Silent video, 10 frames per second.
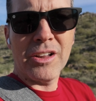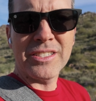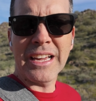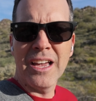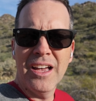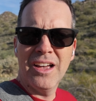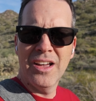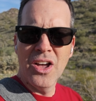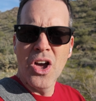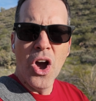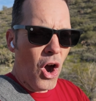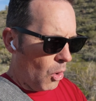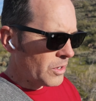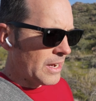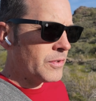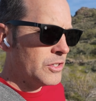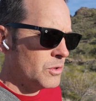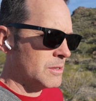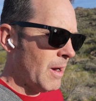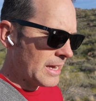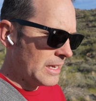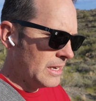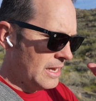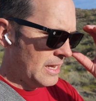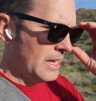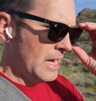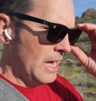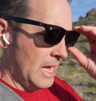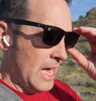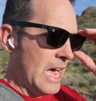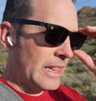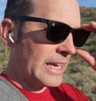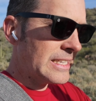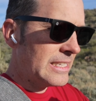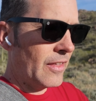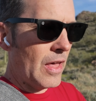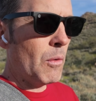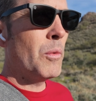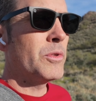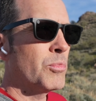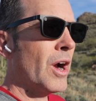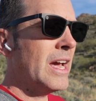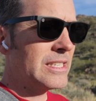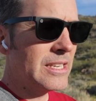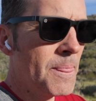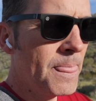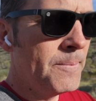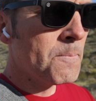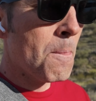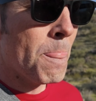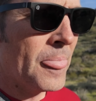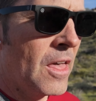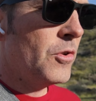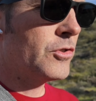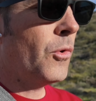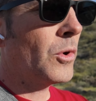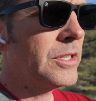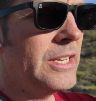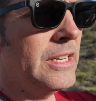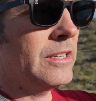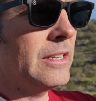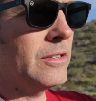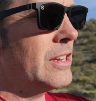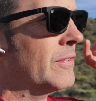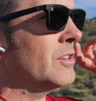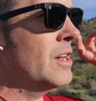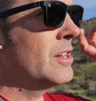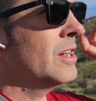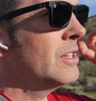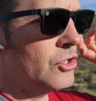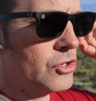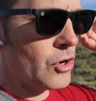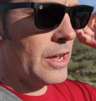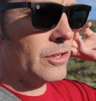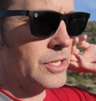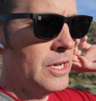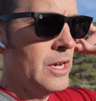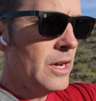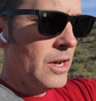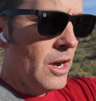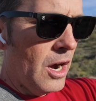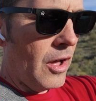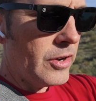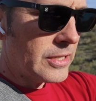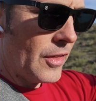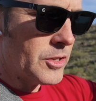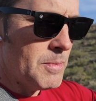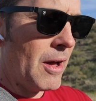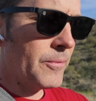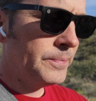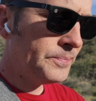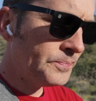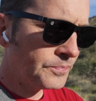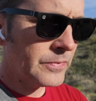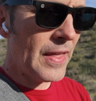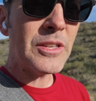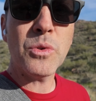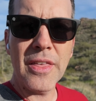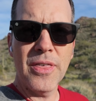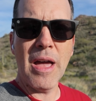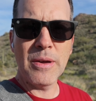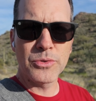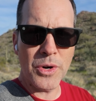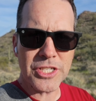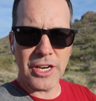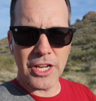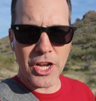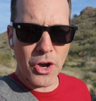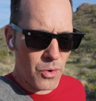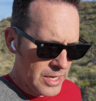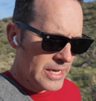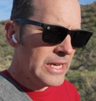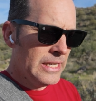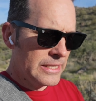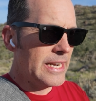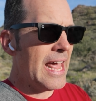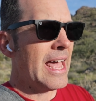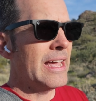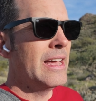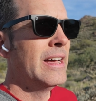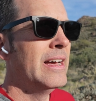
I was like, oh, we're definitely doing some hiking. And like I said on that one with Bryce, there's 14 different trails on the other side of this mountain. And that's where I was originally gonna go today,